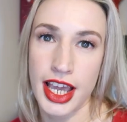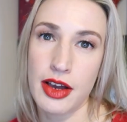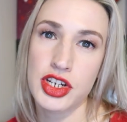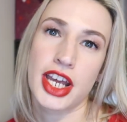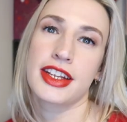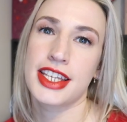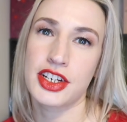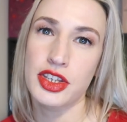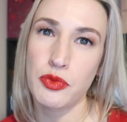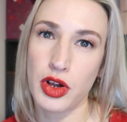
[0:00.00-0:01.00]
Cowshed is
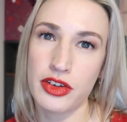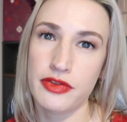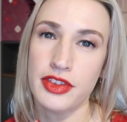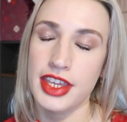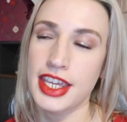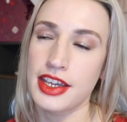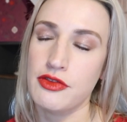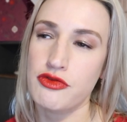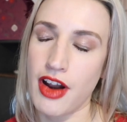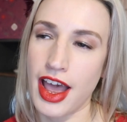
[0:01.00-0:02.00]
actually one of the
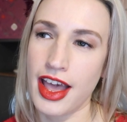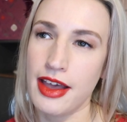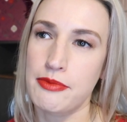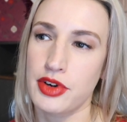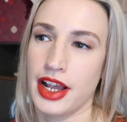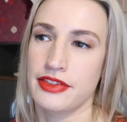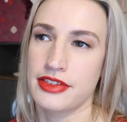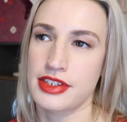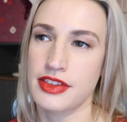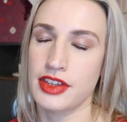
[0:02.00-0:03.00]
rare
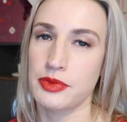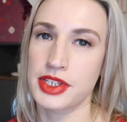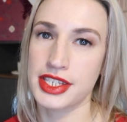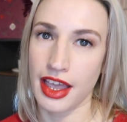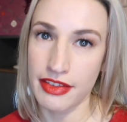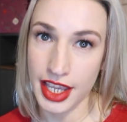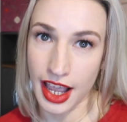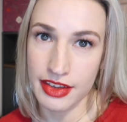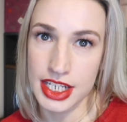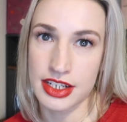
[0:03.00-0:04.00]
brands that will sell the
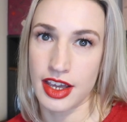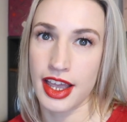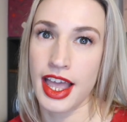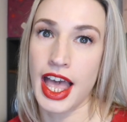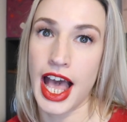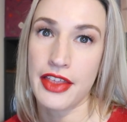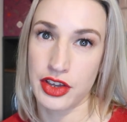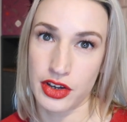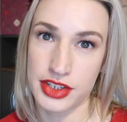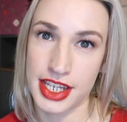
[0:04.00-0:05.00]
calendar and the
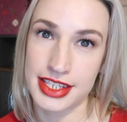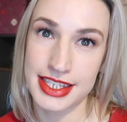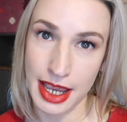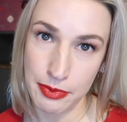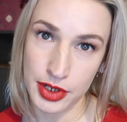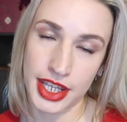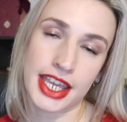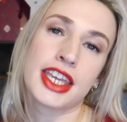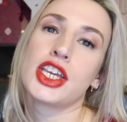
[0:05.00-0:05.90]
contents separately.